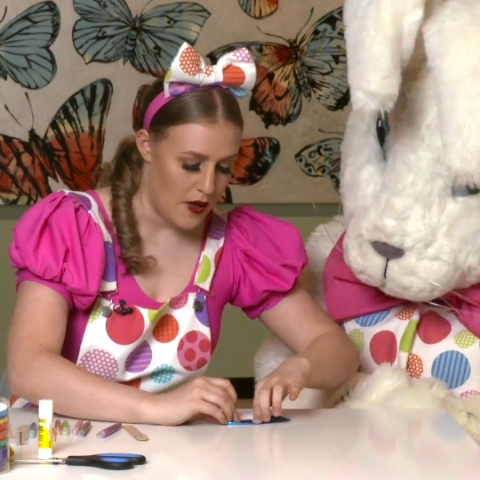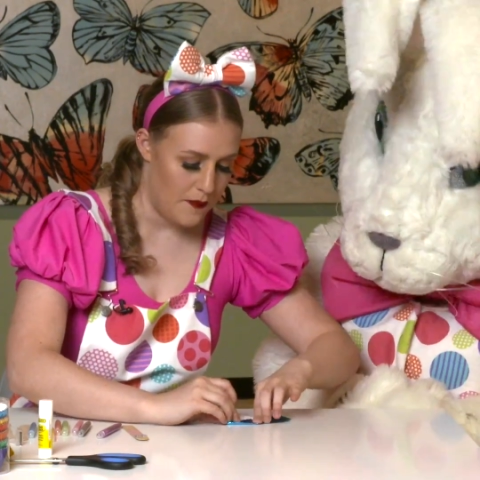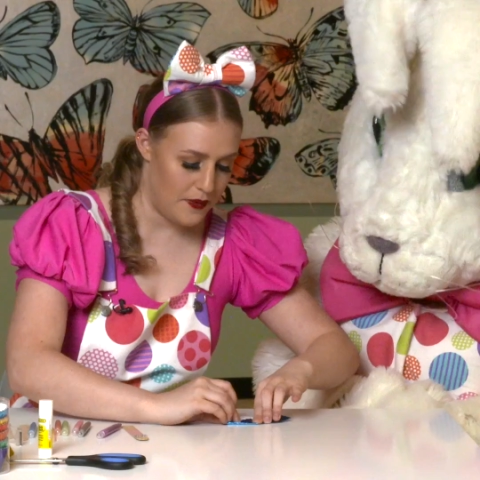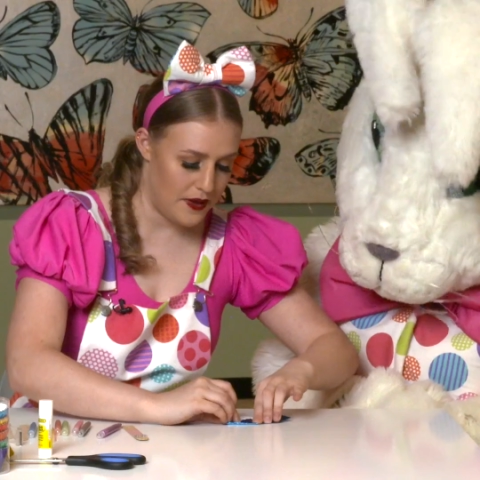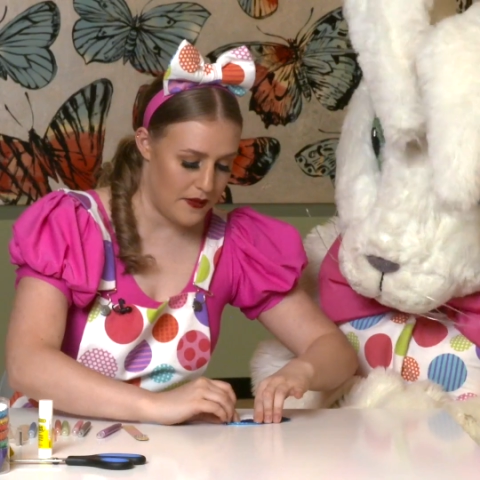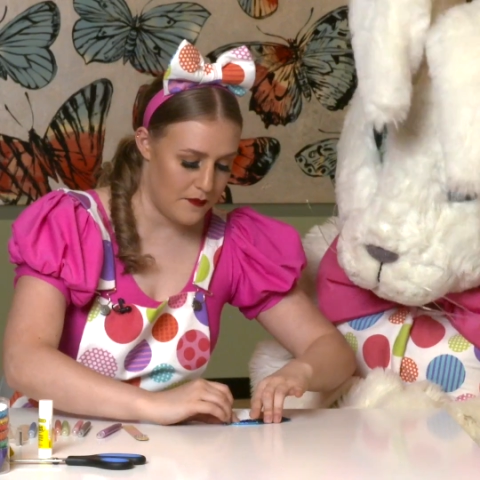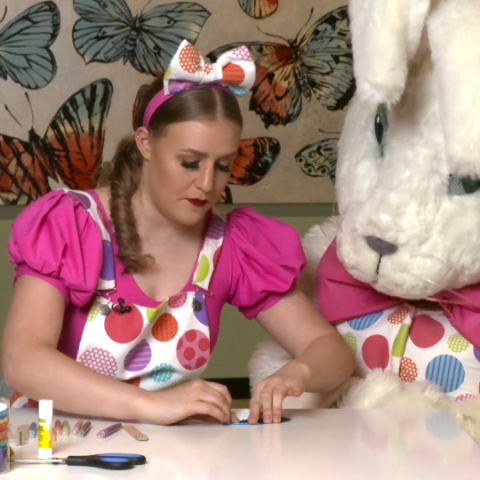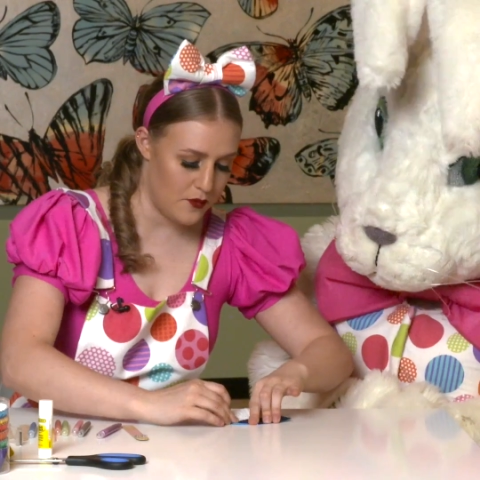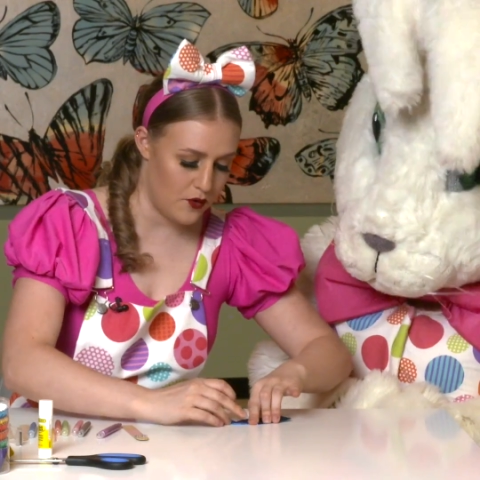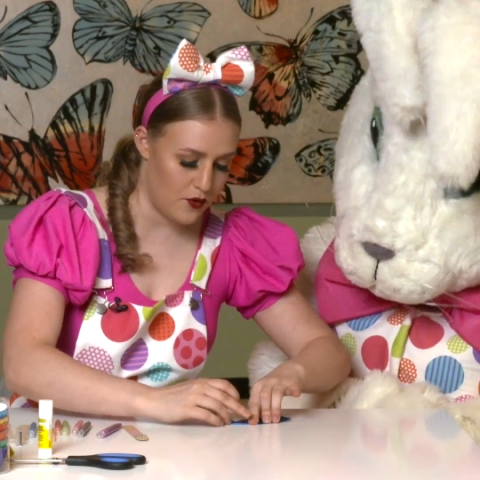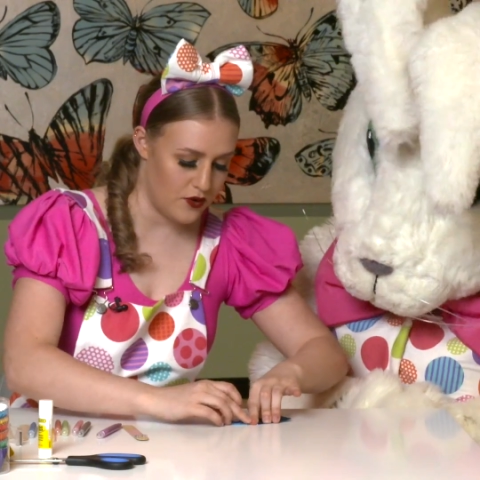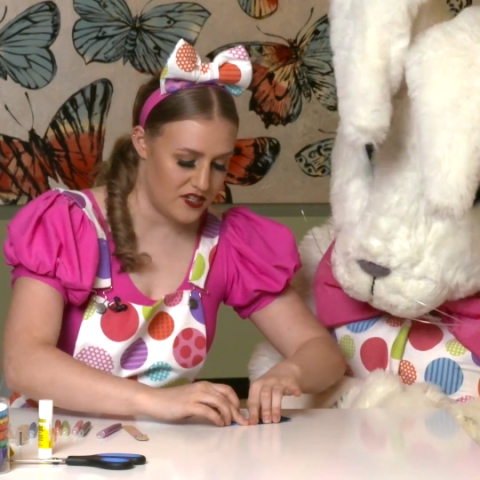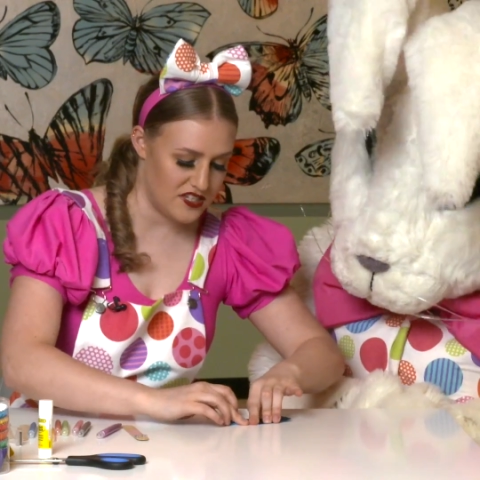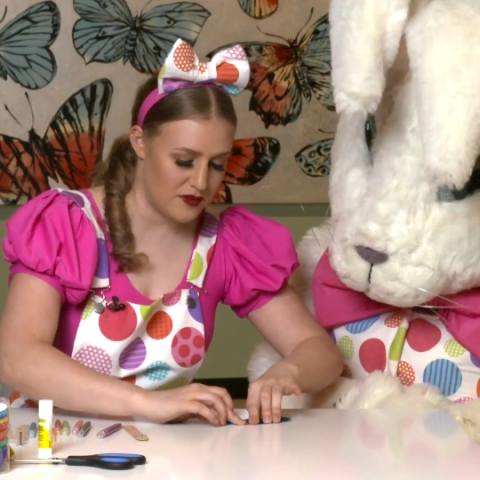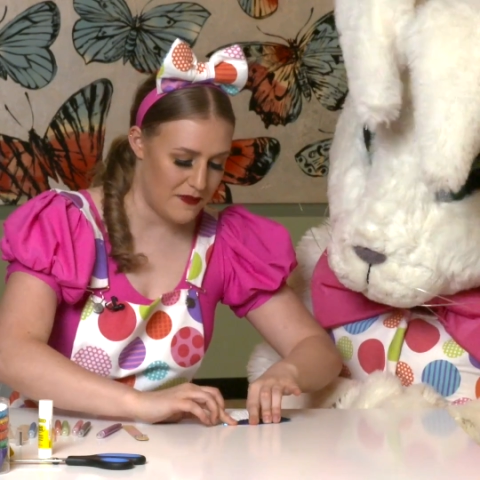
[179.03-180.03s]
bit
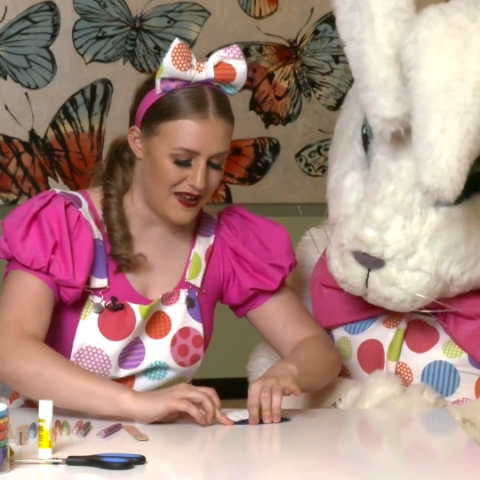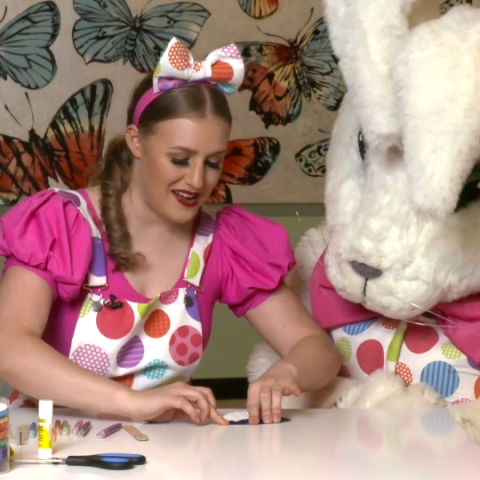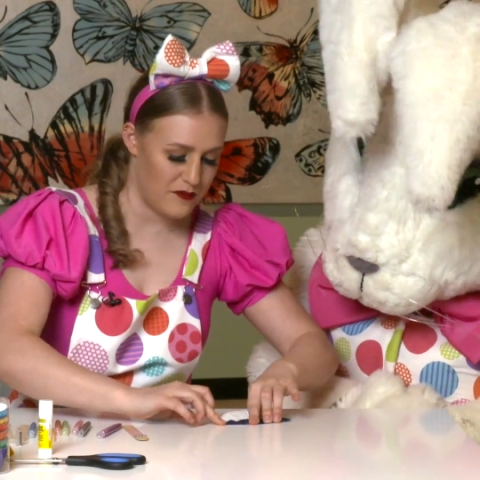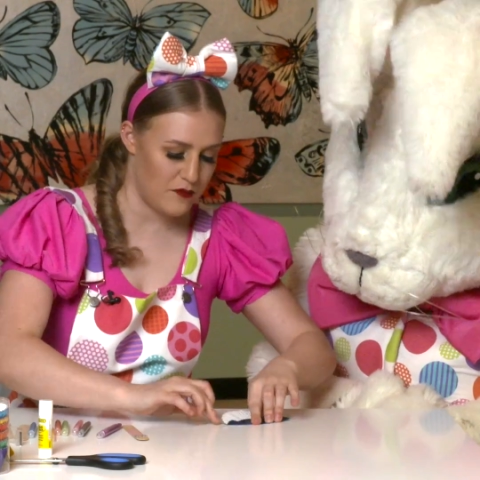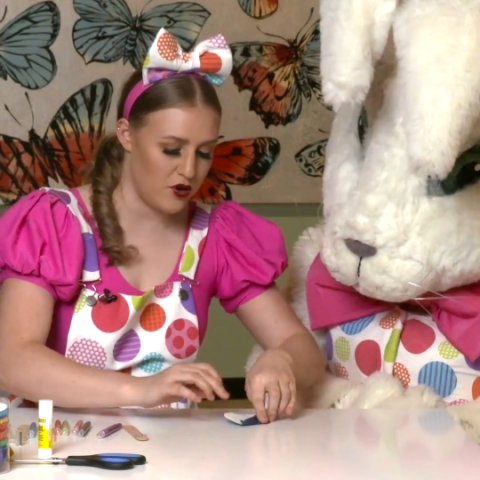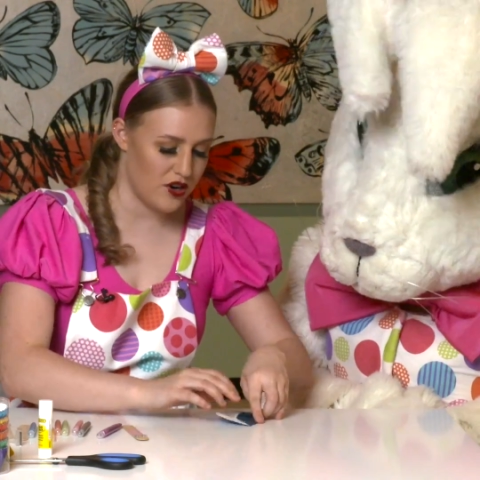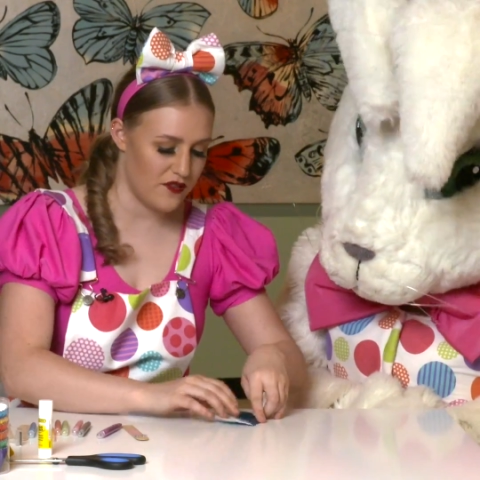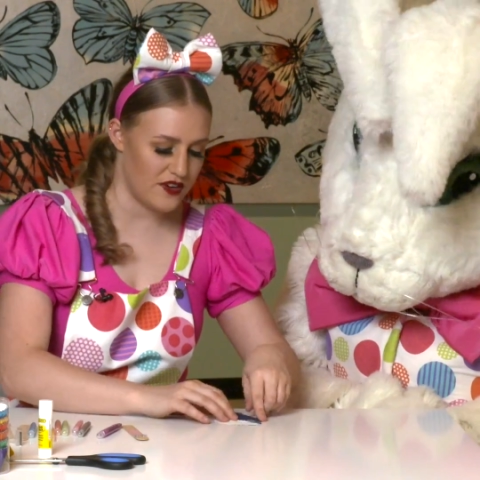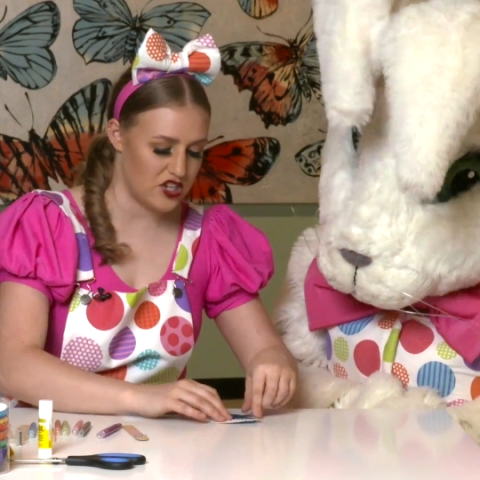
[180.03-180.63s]
more to make more of a